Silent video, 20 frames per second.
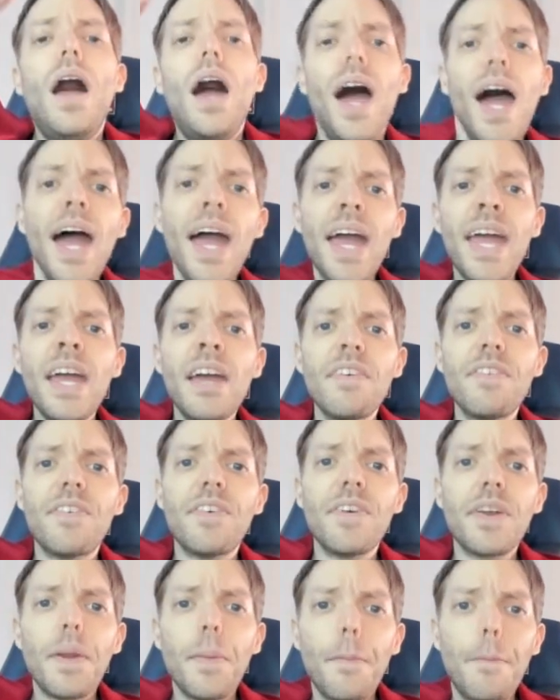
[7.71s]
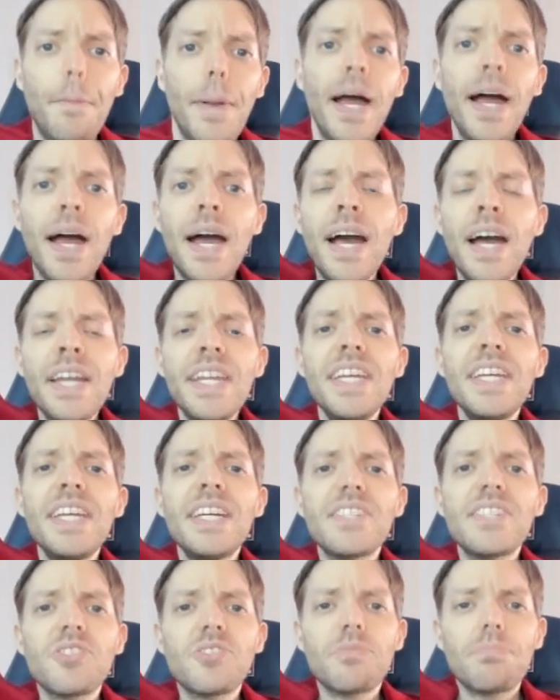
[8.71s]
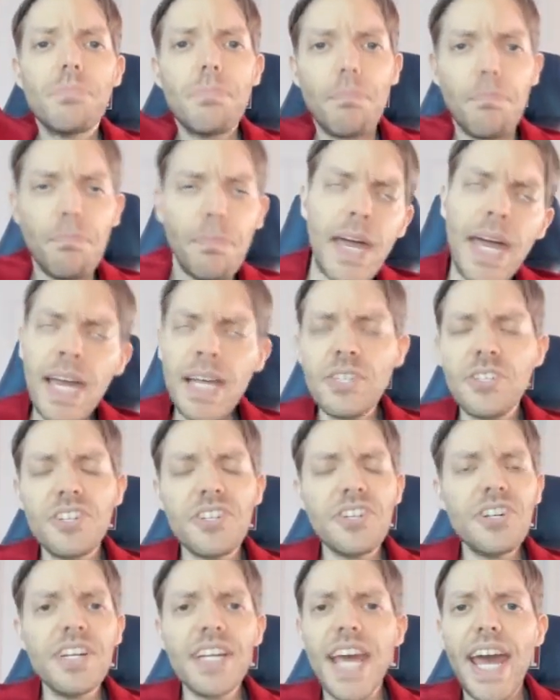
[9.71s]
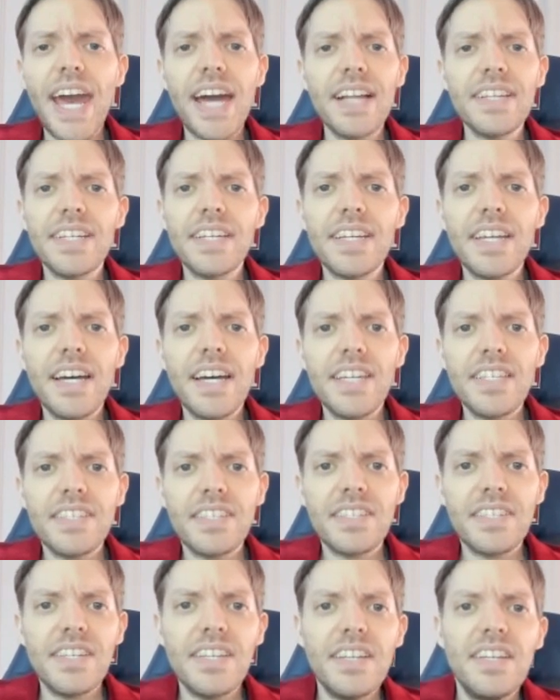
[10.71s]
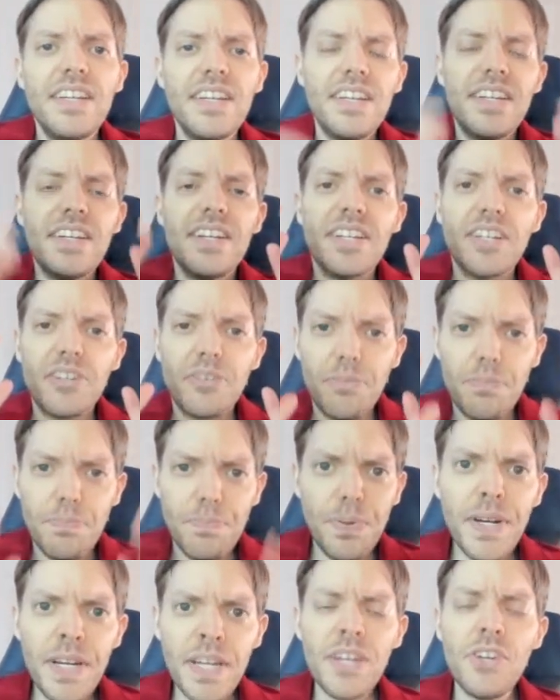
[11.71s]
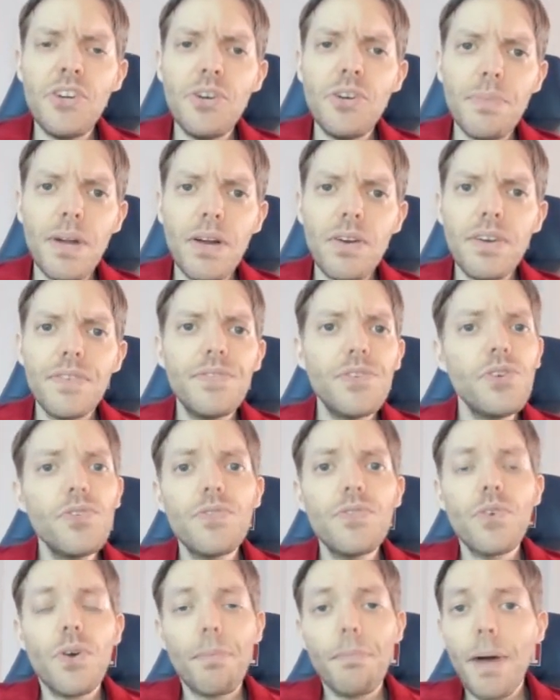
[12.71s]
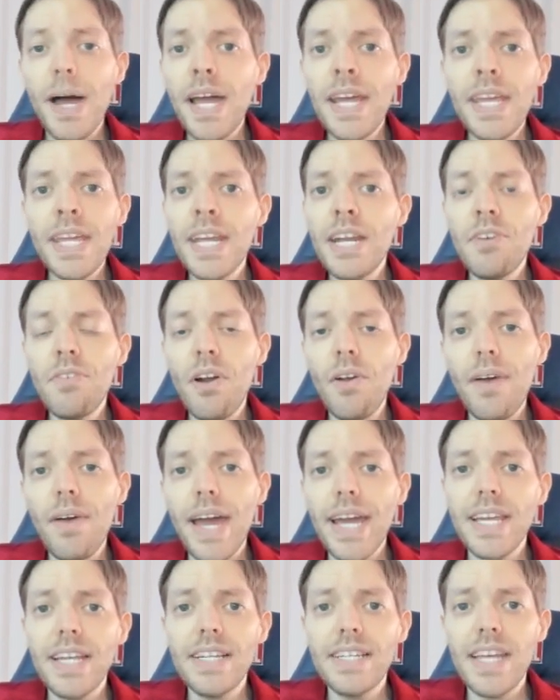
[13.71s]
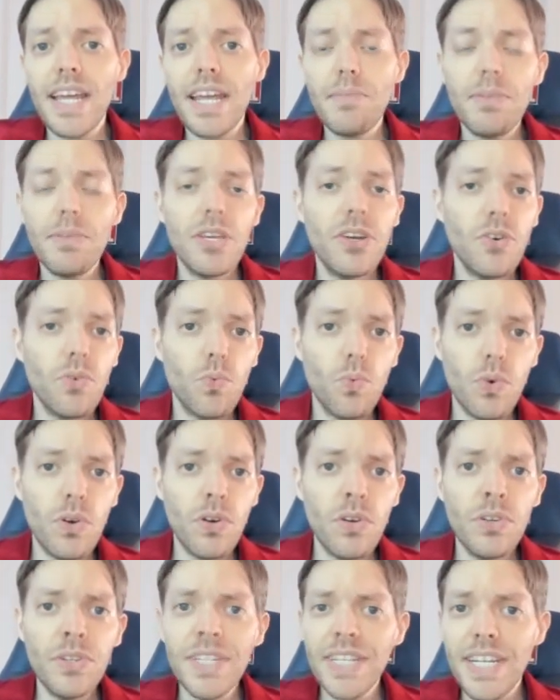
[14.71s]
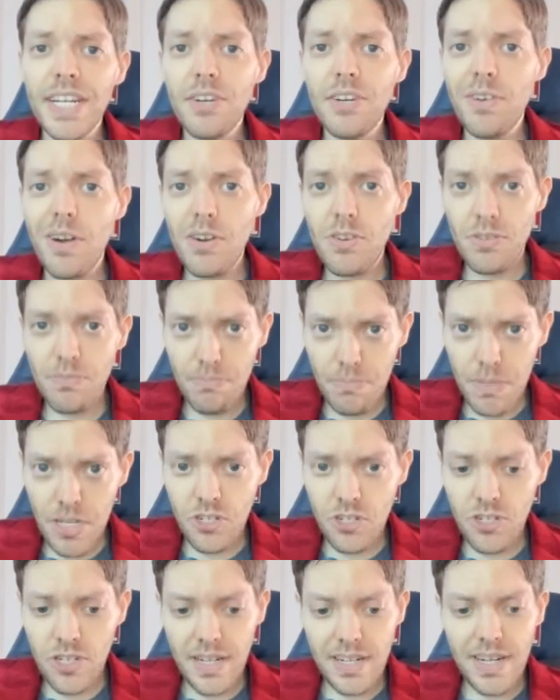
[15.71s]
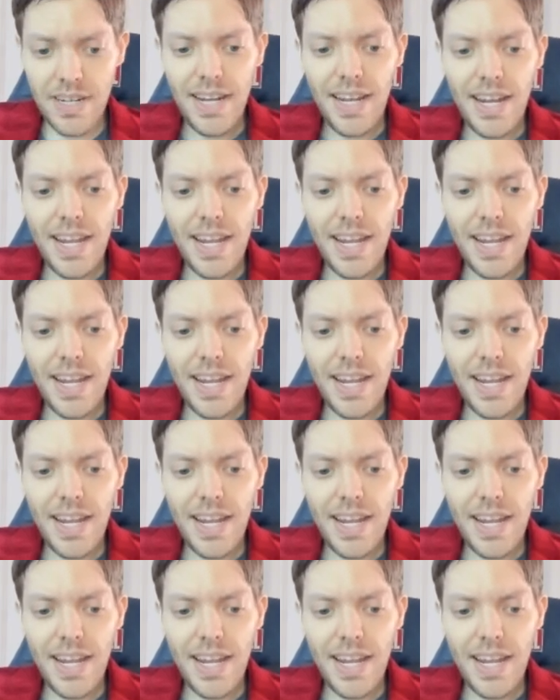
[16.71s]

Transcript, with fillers: Hey everybody, it's Master Galengeist here, bringing you my review for My Hero Academia World Heroes Mission.